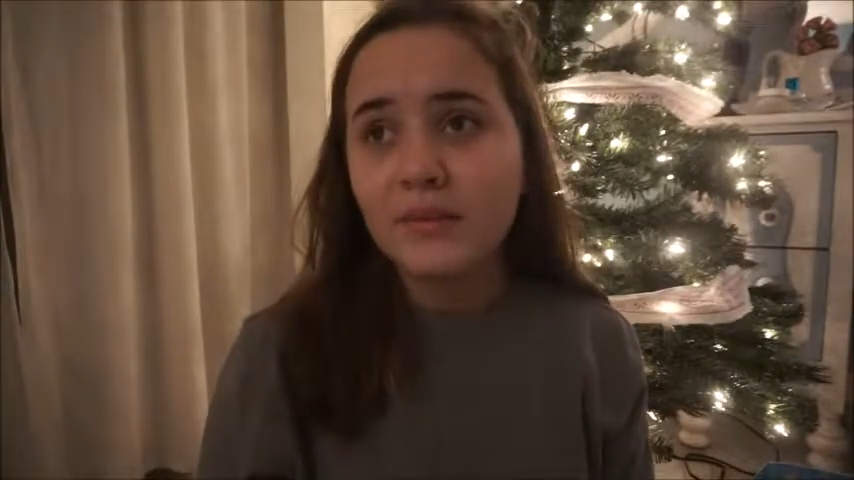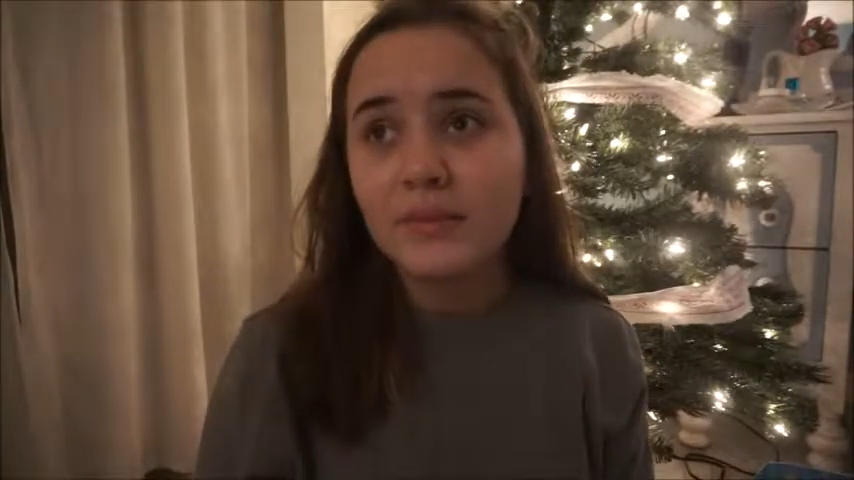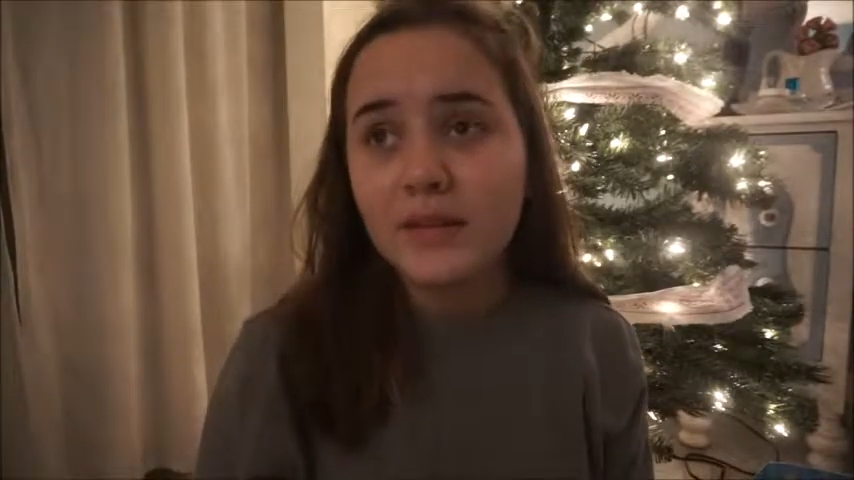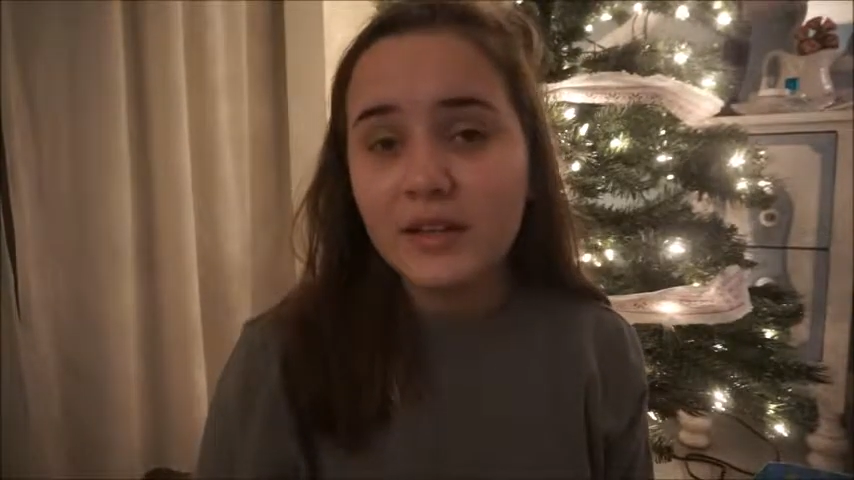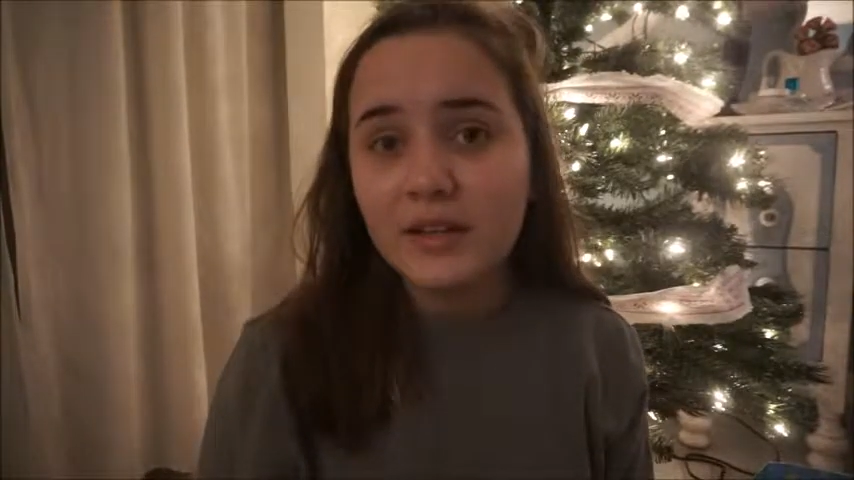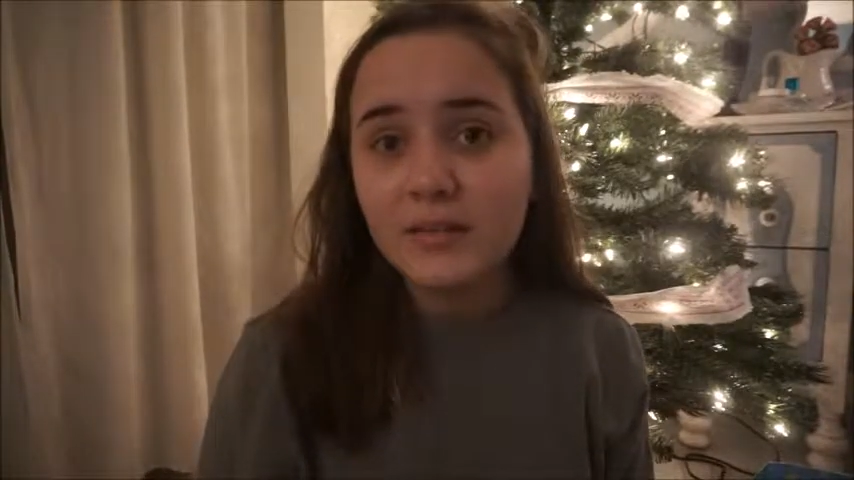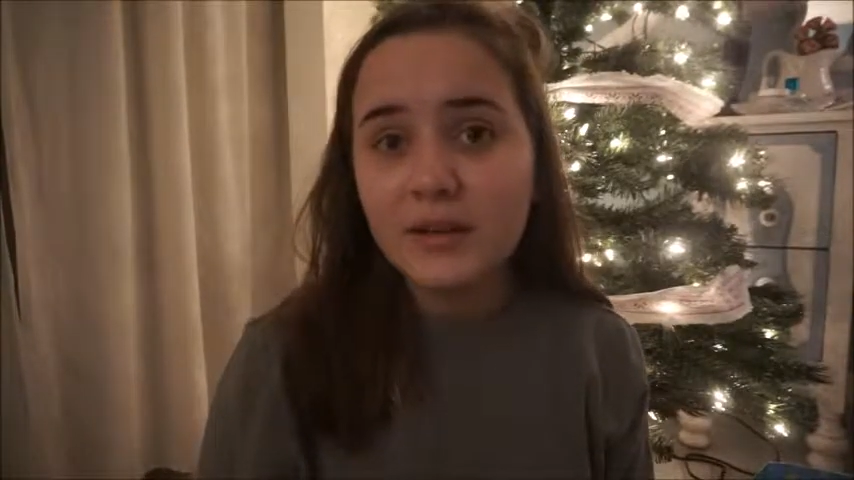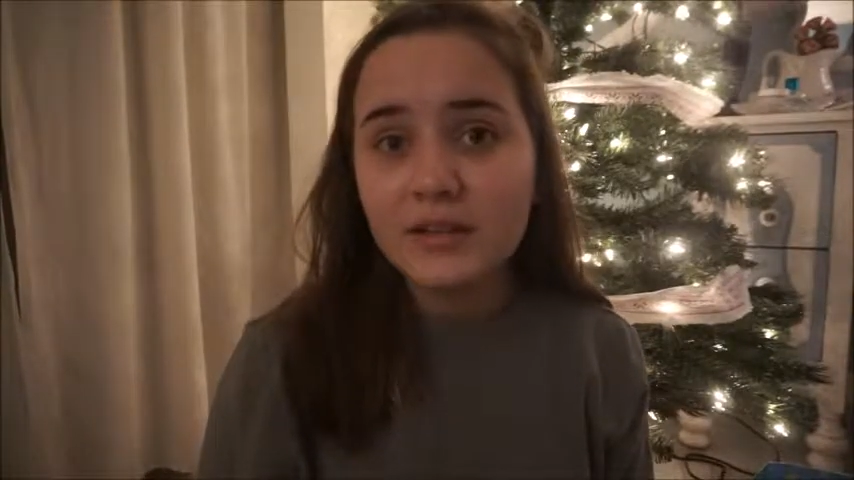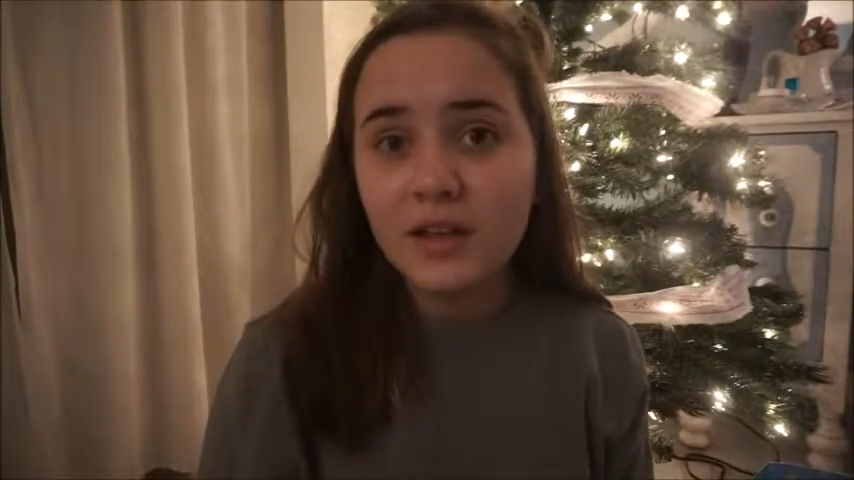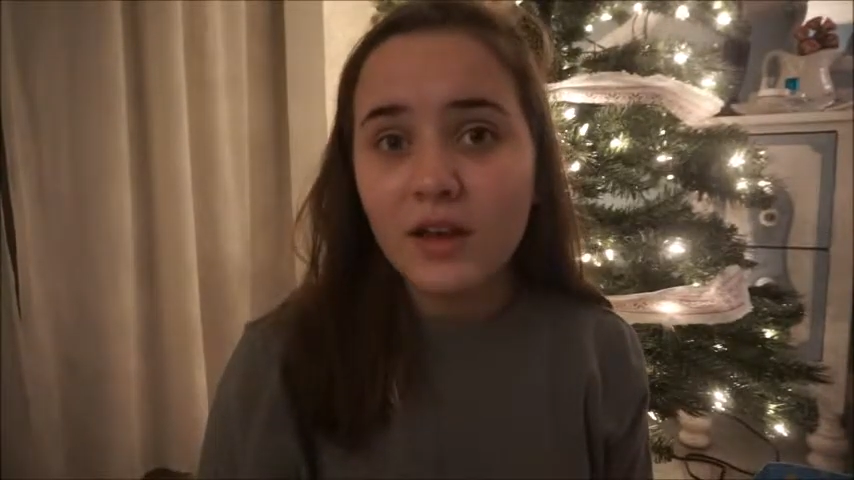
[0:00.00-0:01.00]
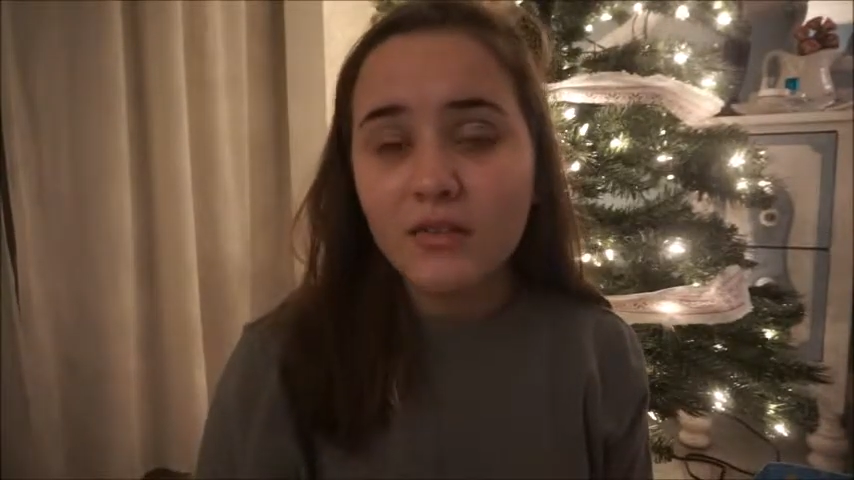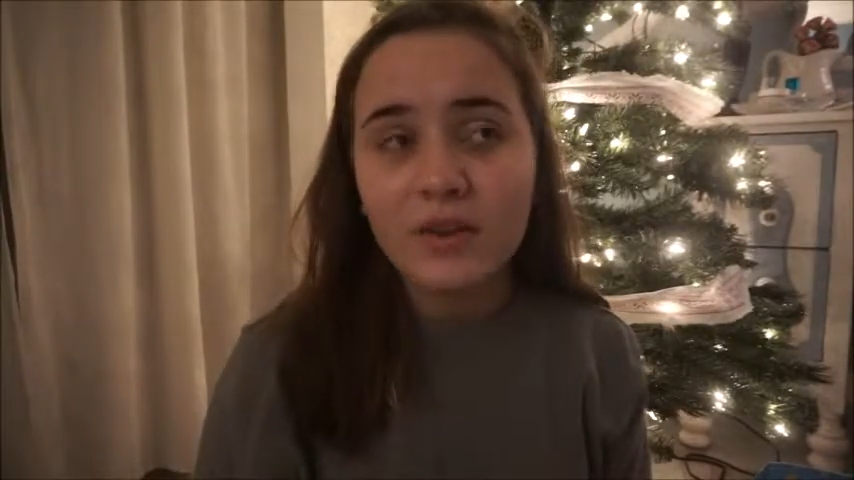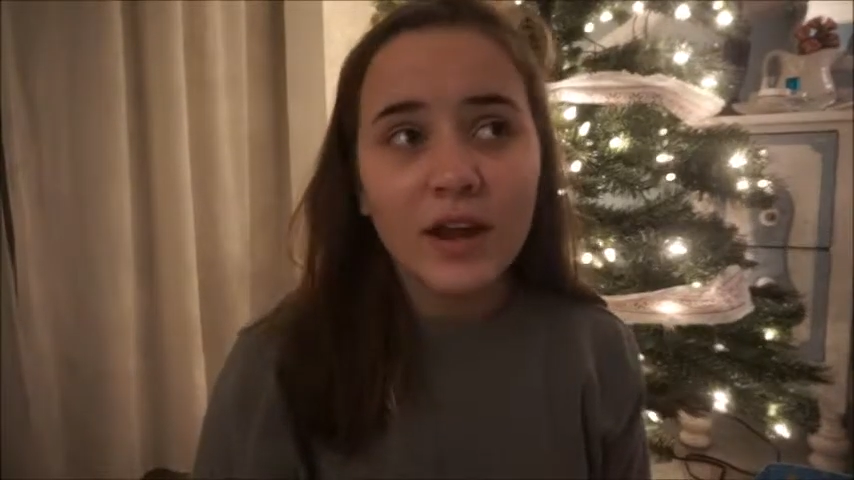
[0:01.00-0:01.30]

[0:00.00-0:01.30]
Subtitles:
peed myself when